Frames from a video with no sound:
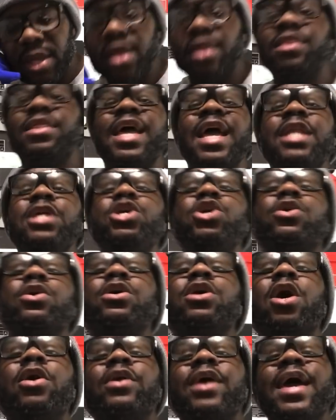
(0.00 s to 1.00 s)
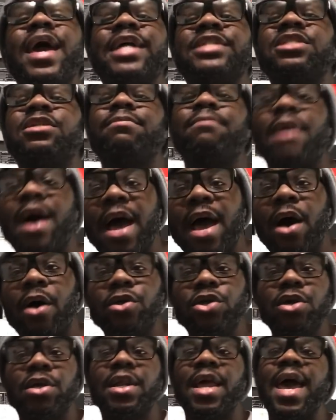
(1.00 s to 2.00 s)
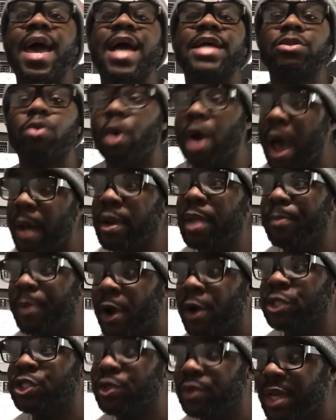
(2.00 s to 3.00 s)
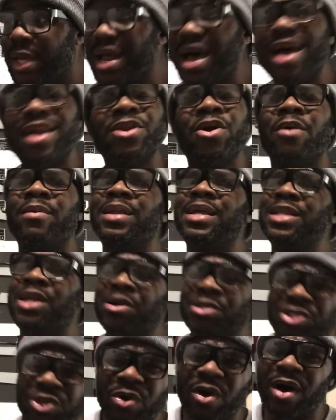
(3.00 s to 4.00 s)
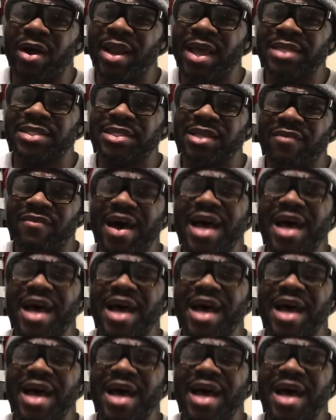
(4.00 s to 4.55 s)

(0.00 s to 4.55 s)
Then you can go the extra mile. You can ask, well, how many pairs you getting? I normally don't do all that stuff.